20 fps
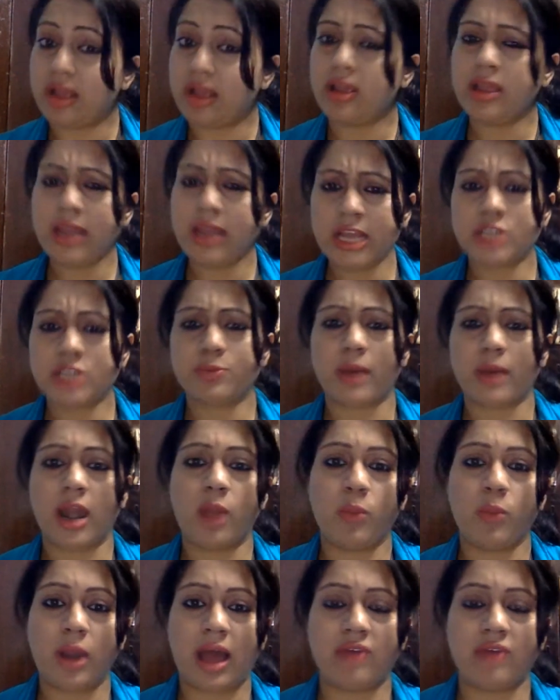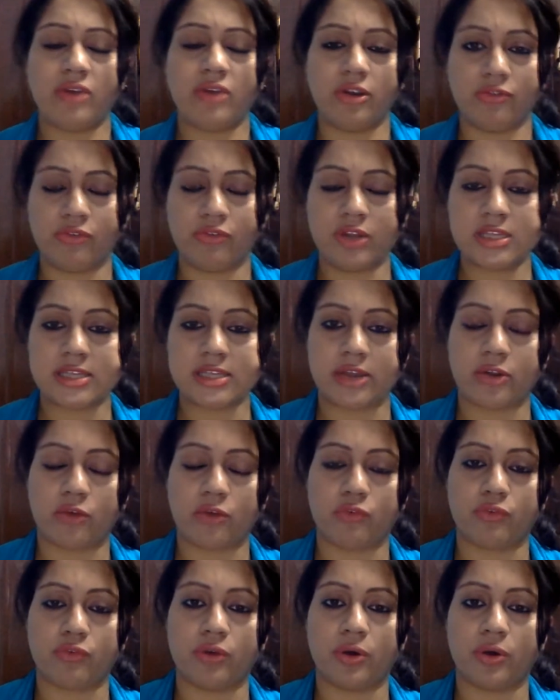Each parent will have a different set
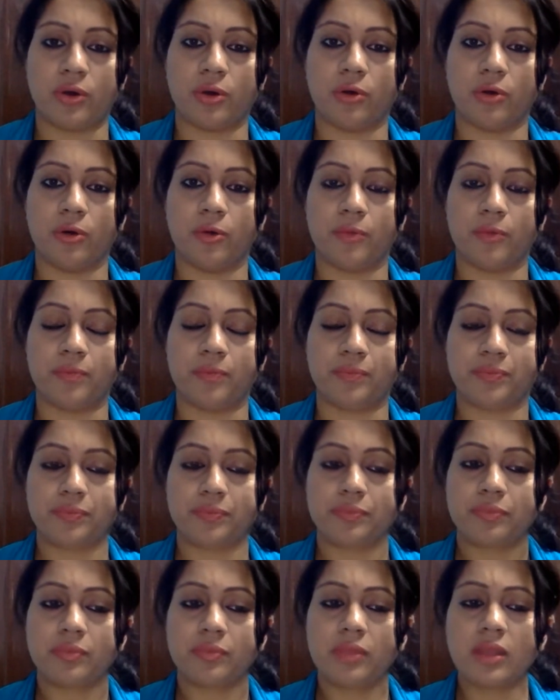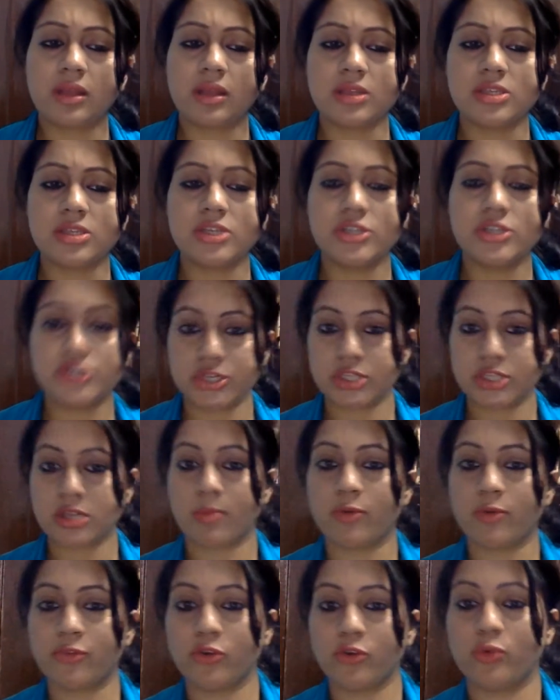of suggestions.
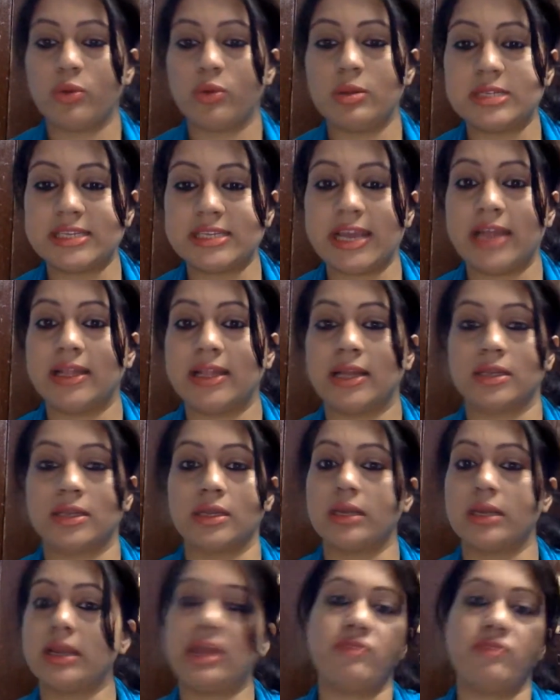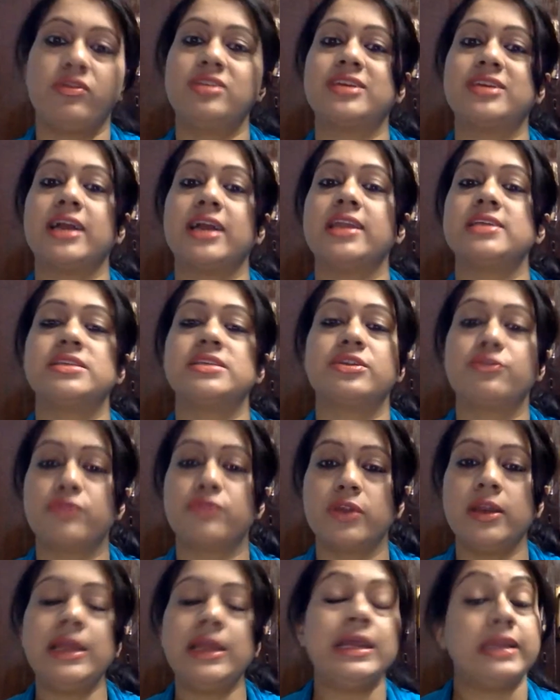Some of you will say that every child has a
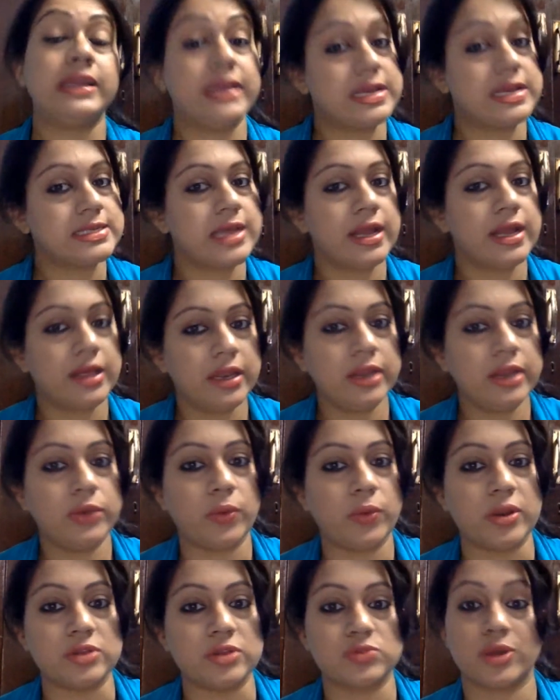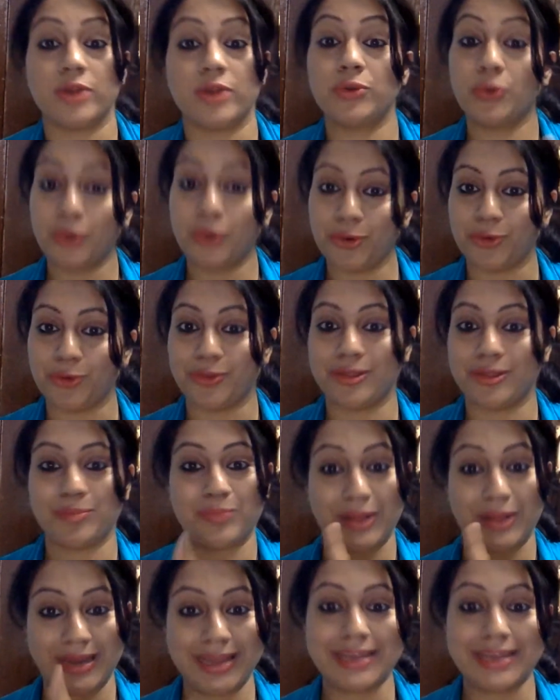different need. Yes, I agree to it. So I told you in the
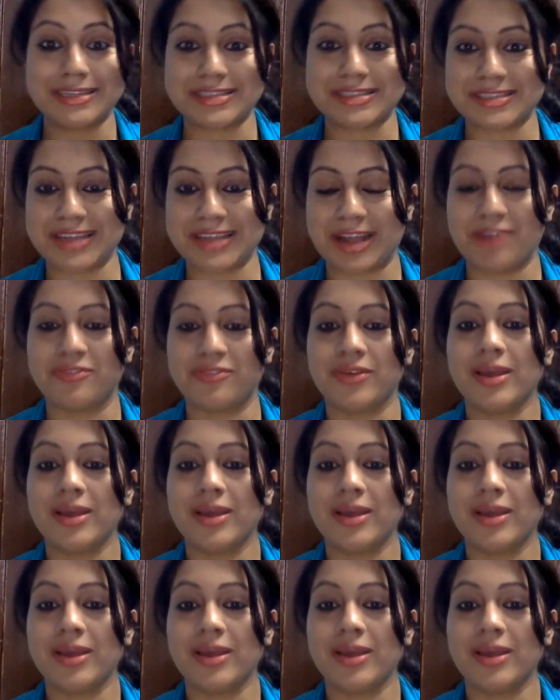beginning itself,